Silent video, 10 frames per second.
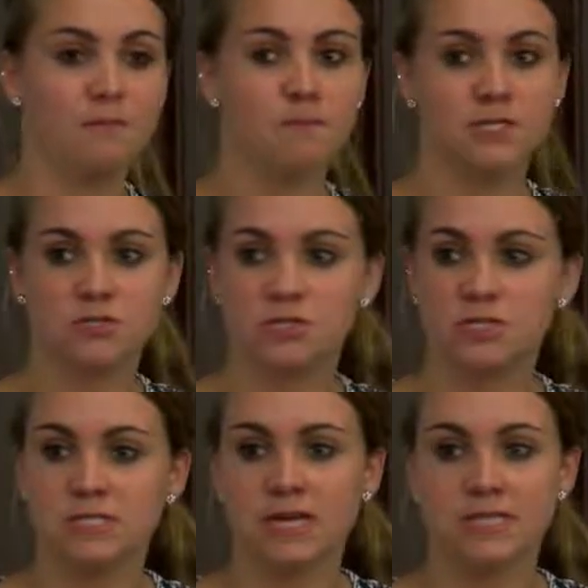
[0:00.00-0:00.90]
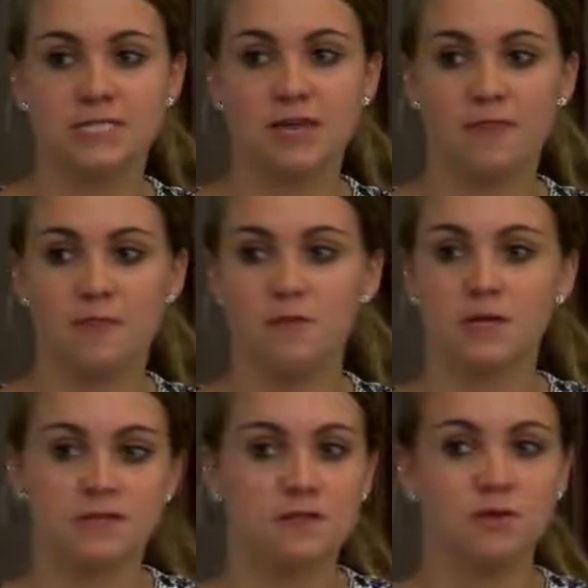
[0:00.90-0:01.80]
but surgeons like to get them
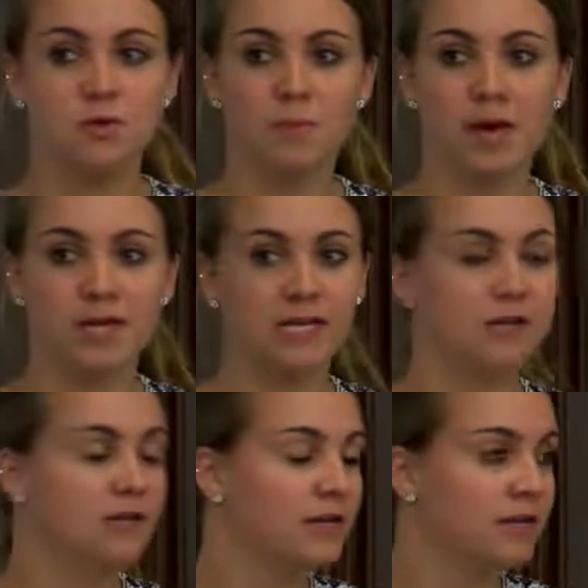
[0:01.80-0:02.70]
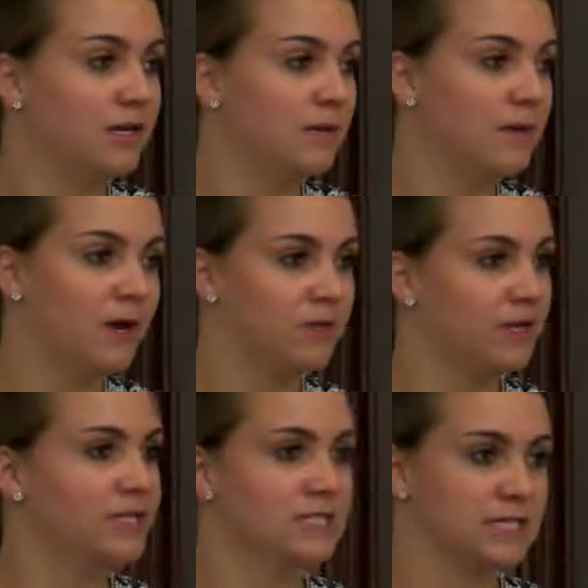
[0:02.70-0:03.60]
into the new body in about
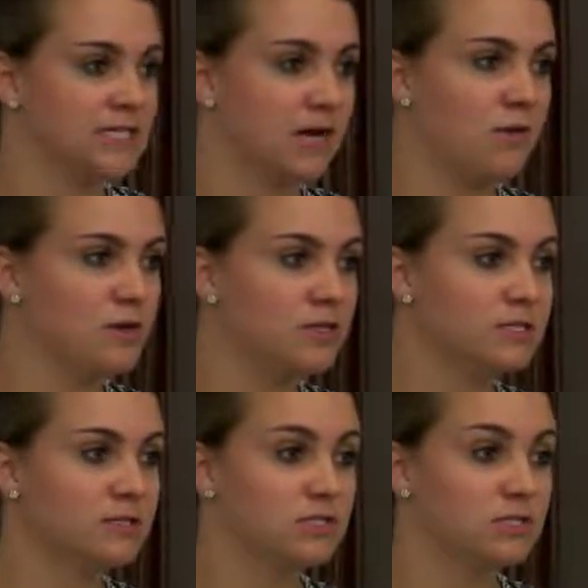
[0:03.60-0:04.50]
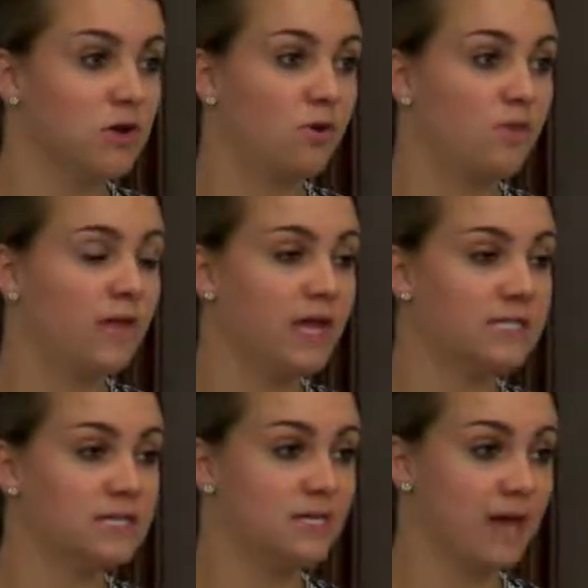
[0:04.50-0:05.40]
like 6 hours. So they
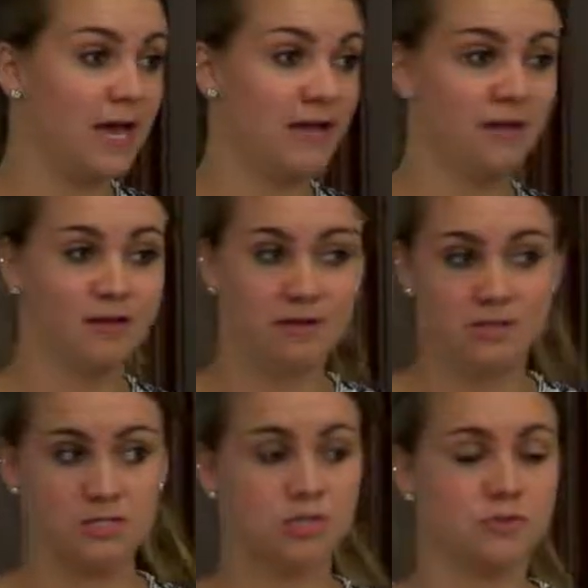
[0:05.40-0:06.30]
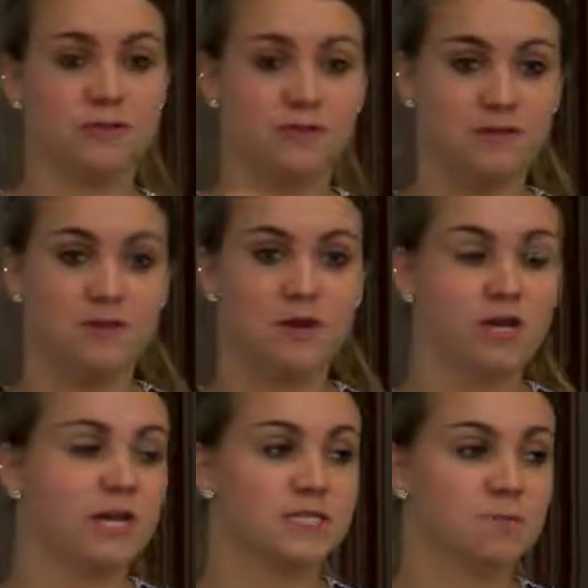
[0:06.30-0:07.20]
did that surgery the very
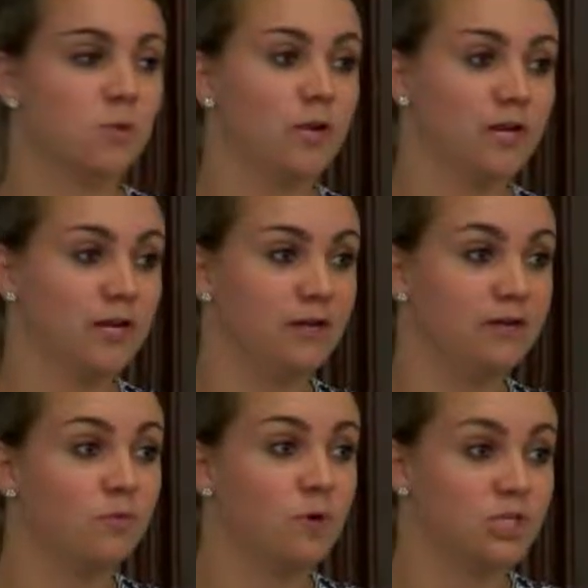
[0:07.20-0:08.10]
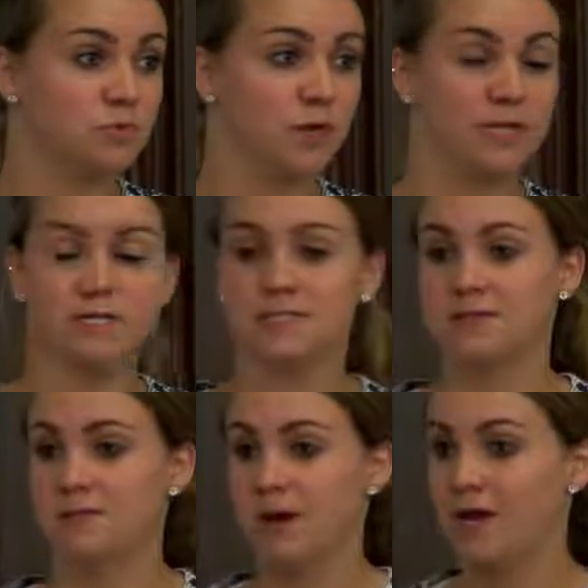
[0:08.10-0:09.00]
next morning, which was
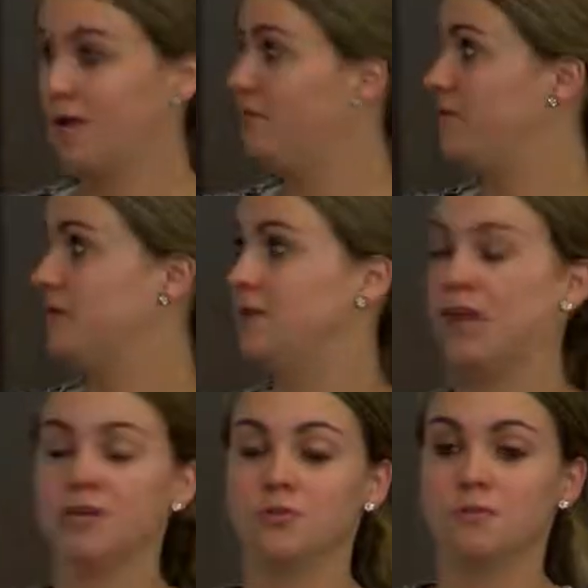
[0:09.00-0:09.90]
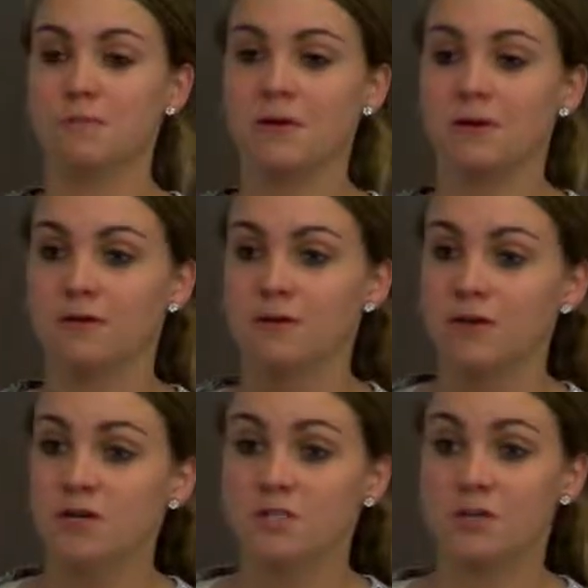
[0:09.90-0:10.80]
my 59-year-old male,
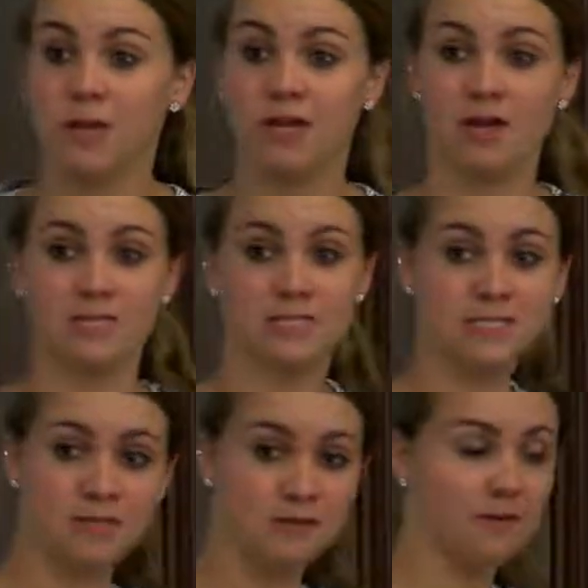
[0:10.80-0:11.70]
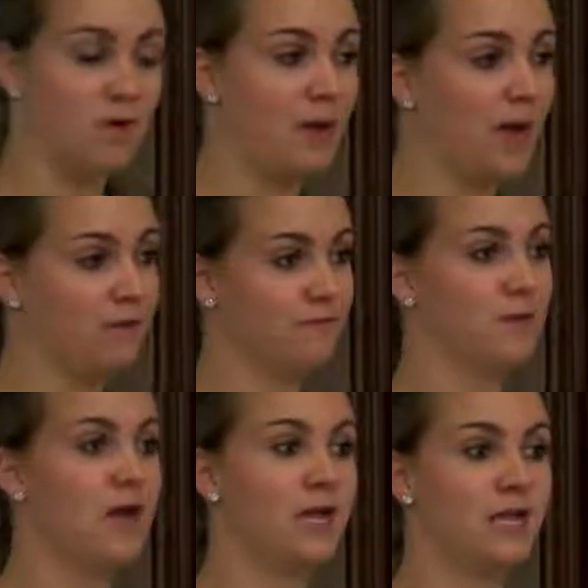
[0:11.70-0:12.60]
so that I got to see it come out of the
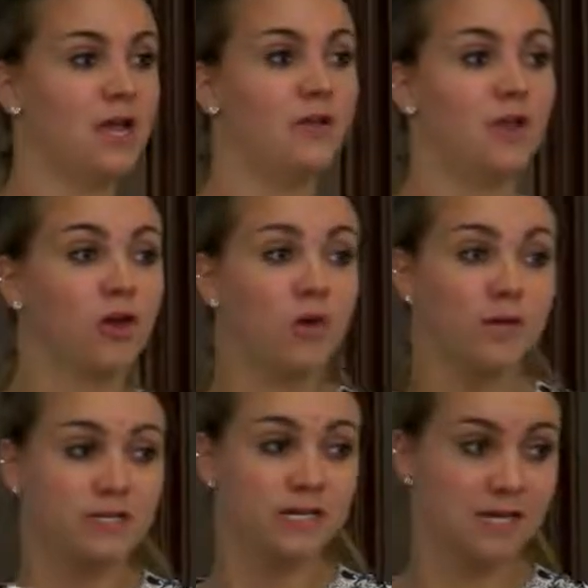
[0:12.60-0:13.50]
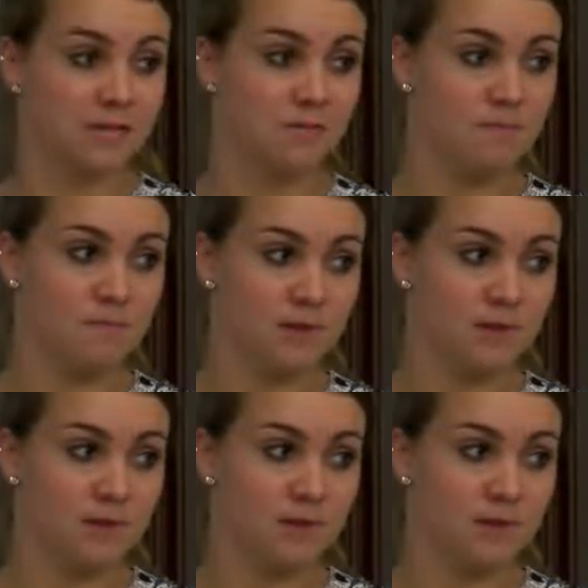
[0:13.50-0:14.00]
body and then go into him.